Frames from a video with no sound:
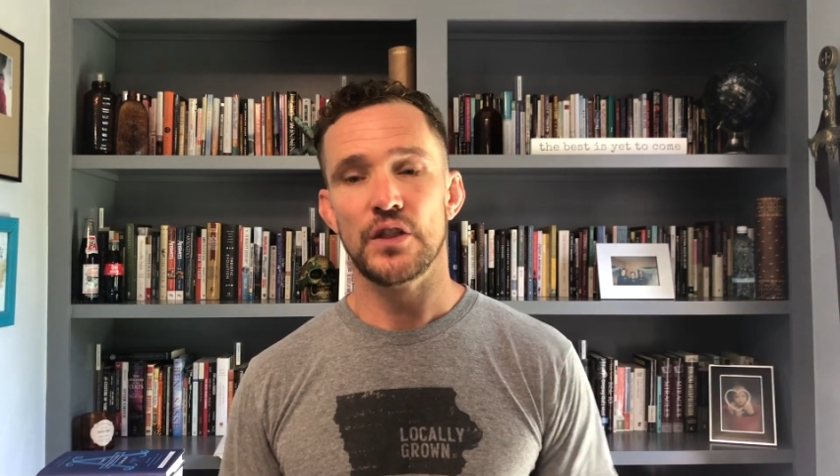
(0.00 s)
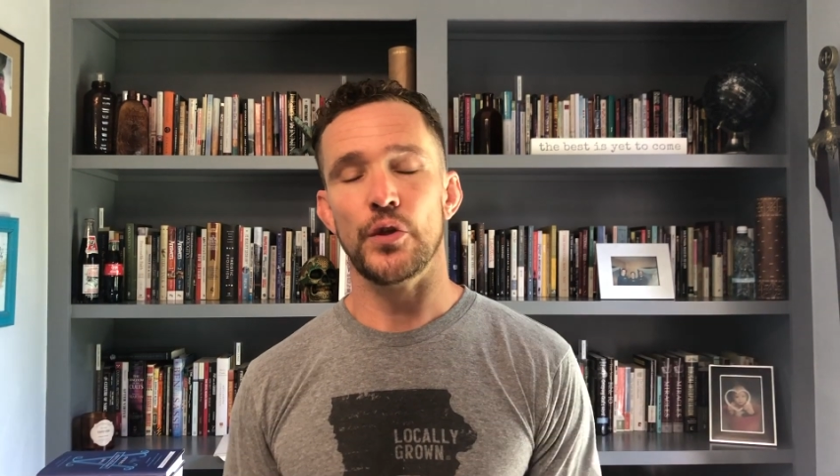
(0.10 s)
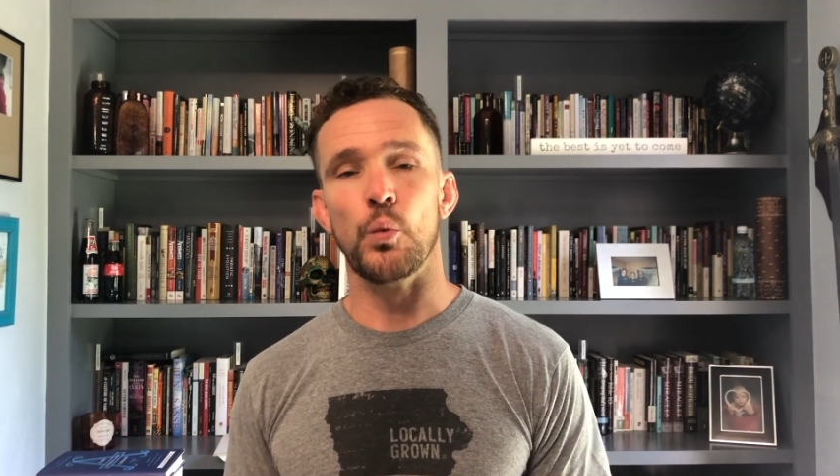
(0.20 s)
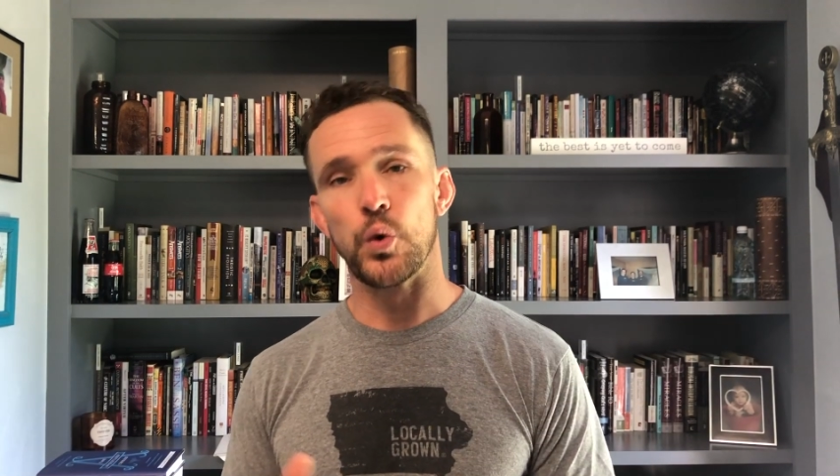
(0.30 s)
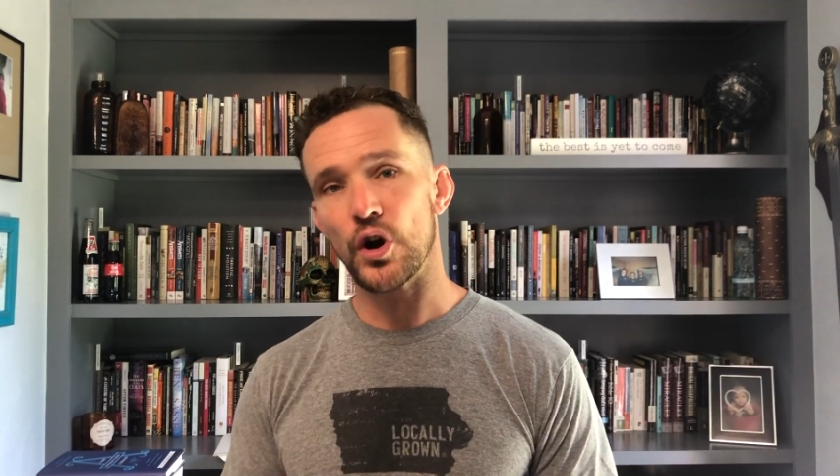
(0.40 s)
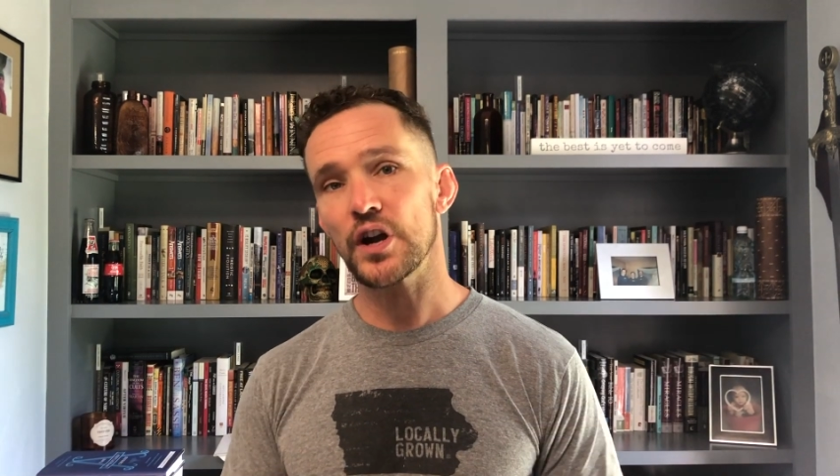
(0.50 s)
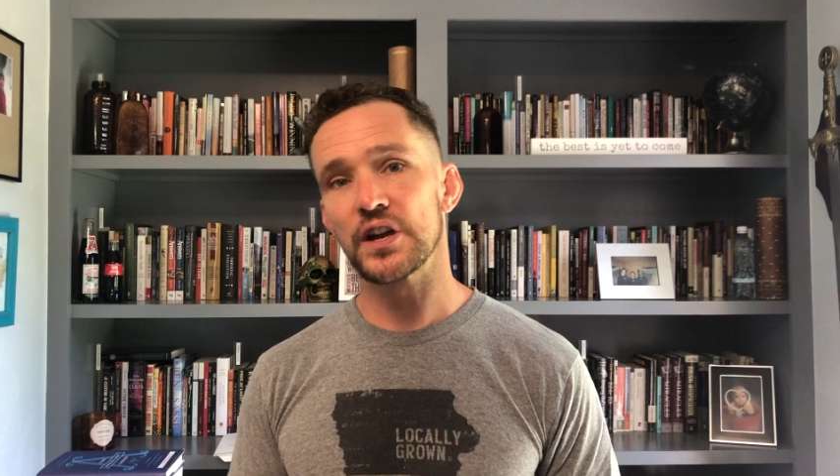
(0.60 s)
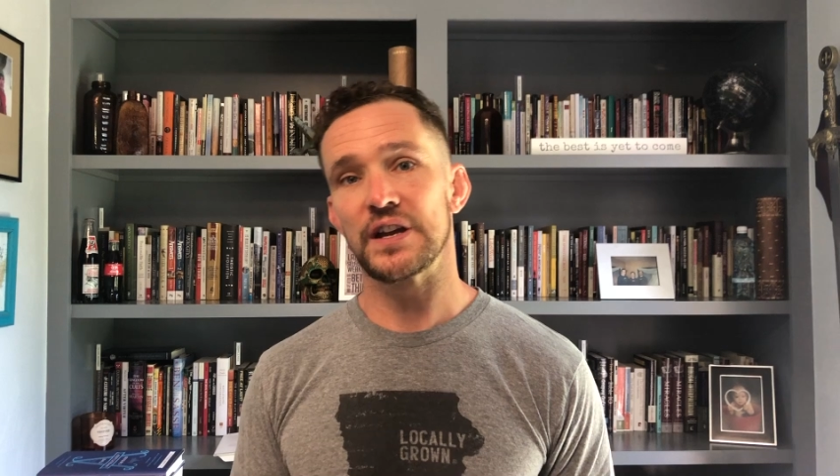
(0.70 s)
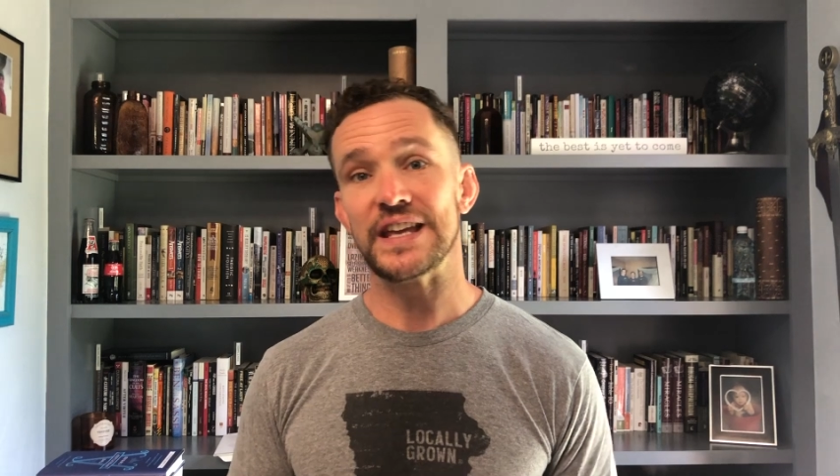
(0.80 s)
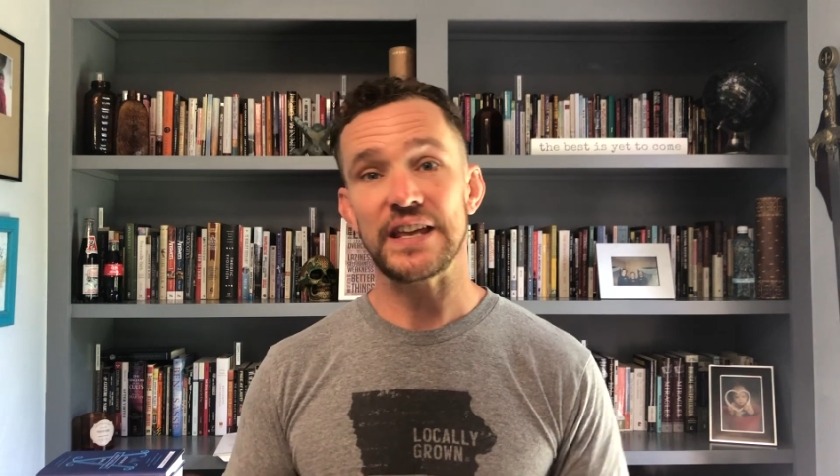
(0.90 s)
The
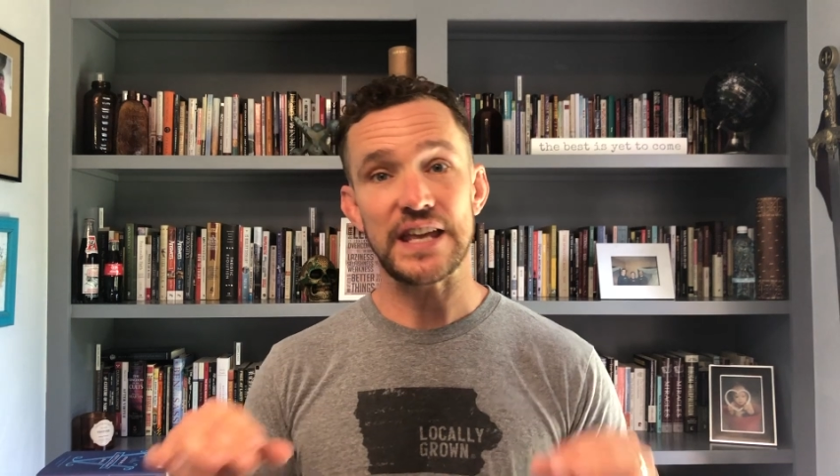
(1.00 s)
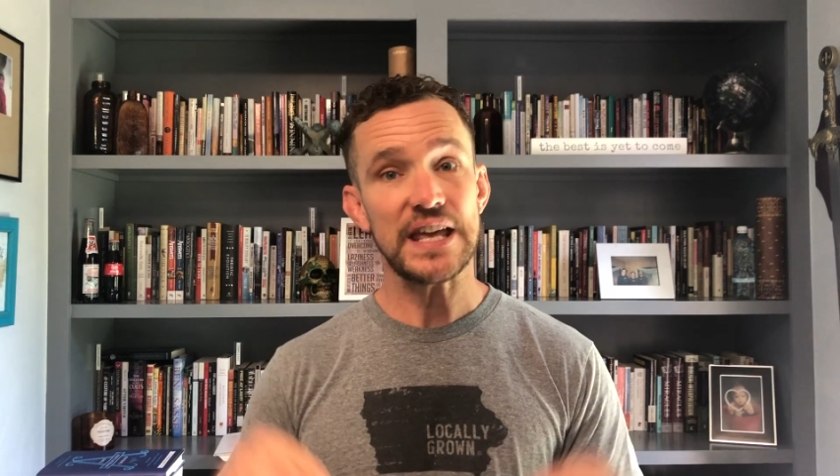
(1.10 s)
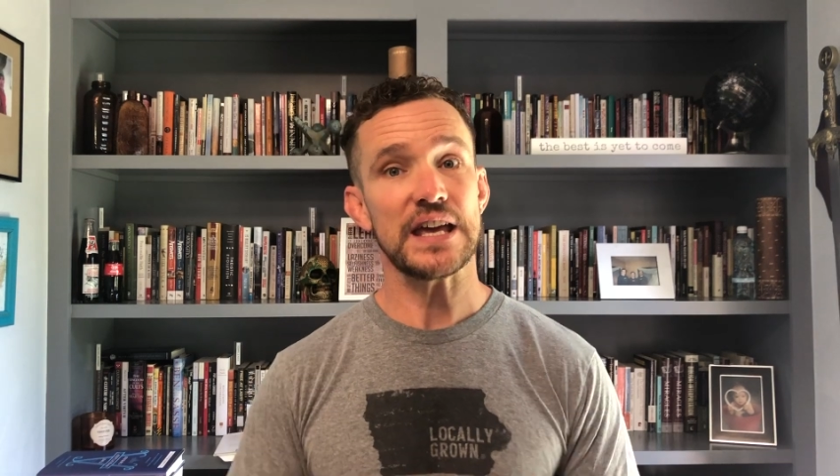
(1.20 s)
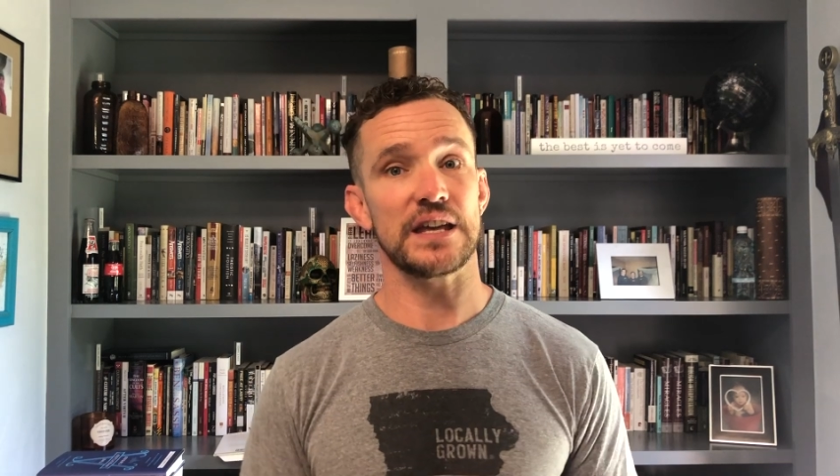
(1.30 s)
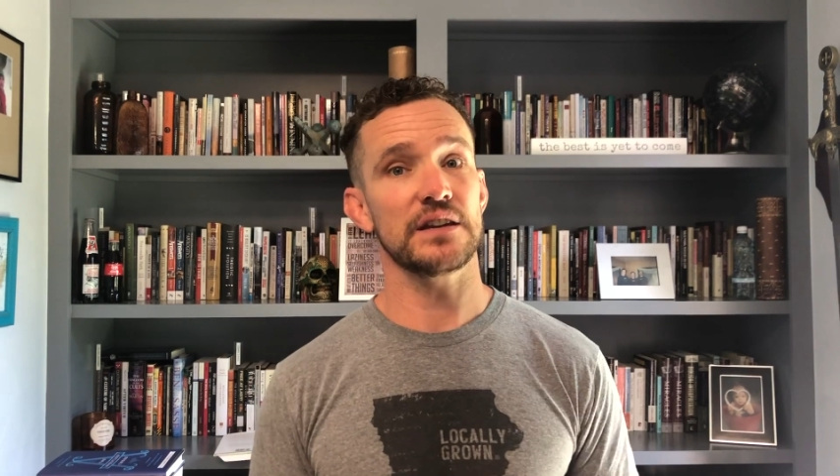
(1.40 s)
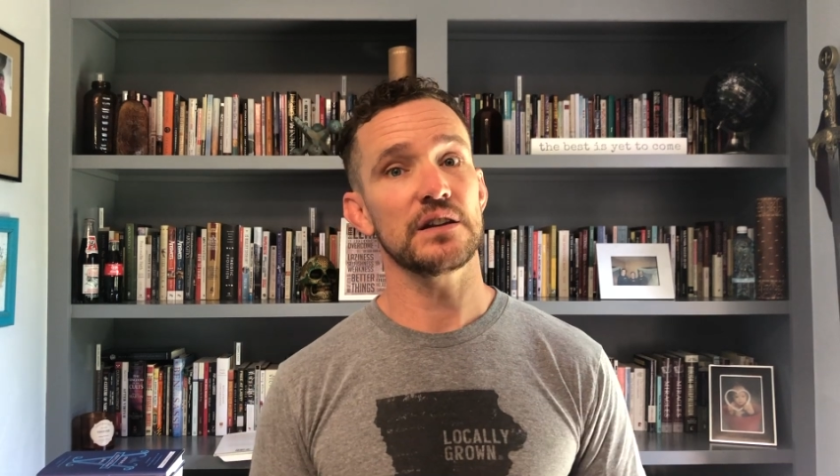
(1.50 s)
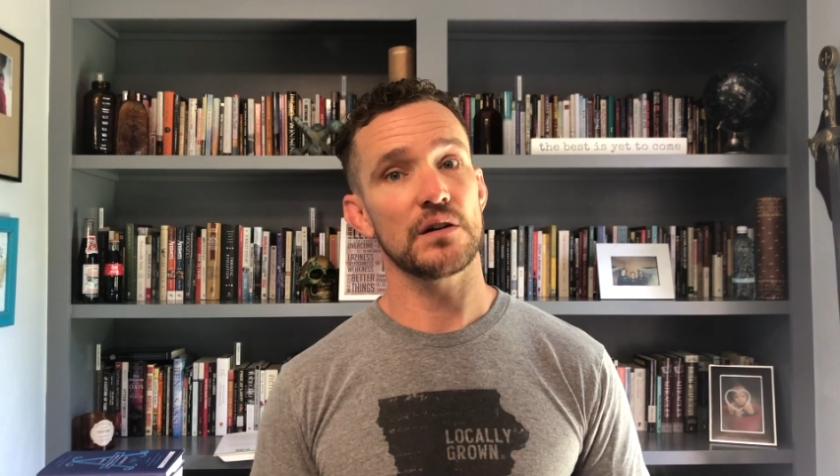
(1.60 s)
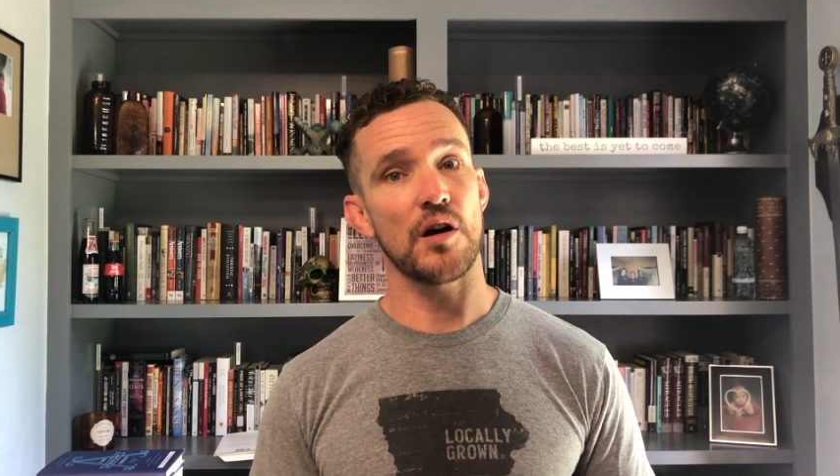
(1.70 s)
work in